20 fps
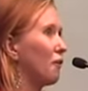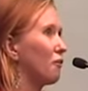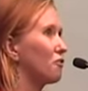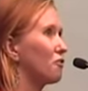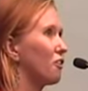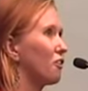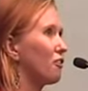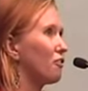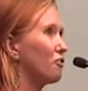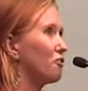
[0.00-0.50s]

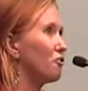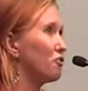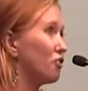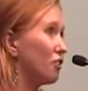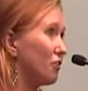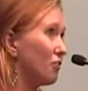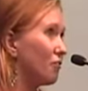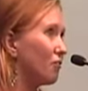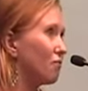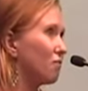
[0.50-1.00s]
Apologize.
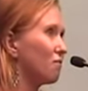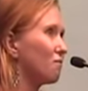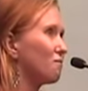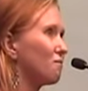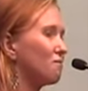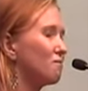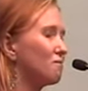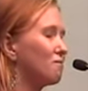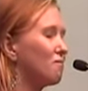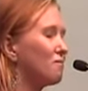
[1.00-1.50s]

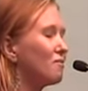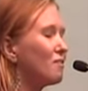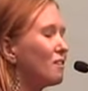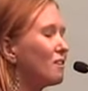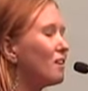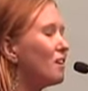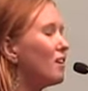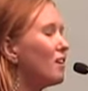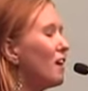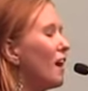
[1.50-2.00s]
GM,
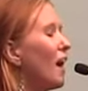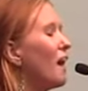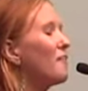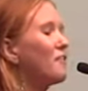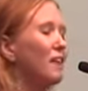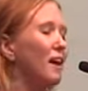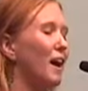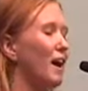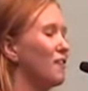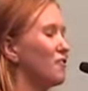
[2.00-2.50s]

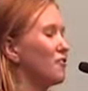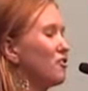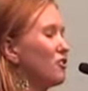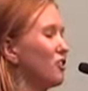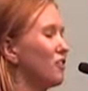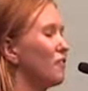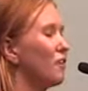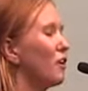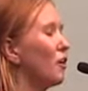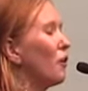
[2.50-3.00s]
and uh, yeah,
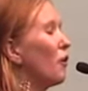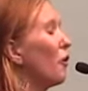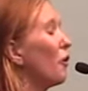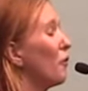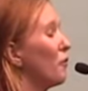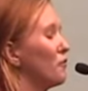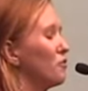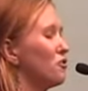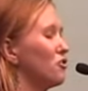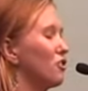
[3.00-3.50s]
GMO,
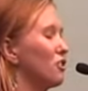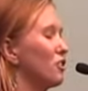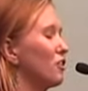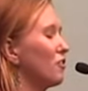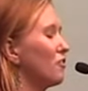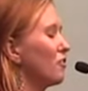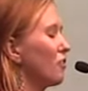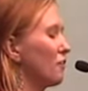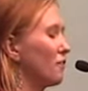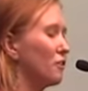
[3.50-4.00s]

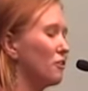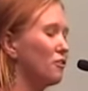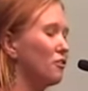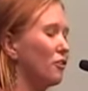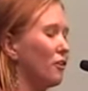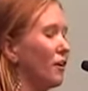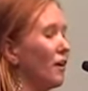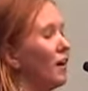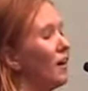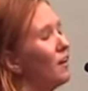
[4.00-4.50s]
OMG,
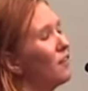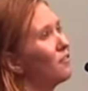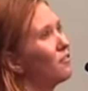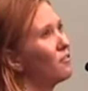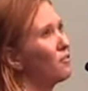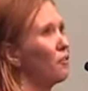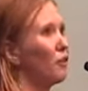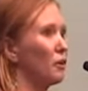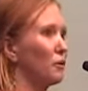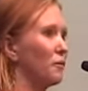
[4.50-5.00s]

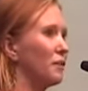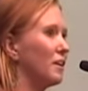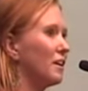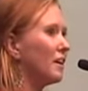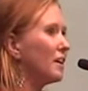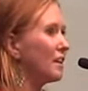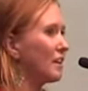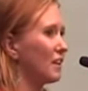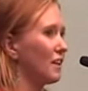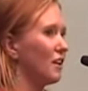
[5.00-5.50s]
WTF, what are we
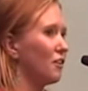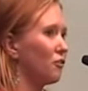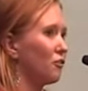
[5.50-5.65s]
eating?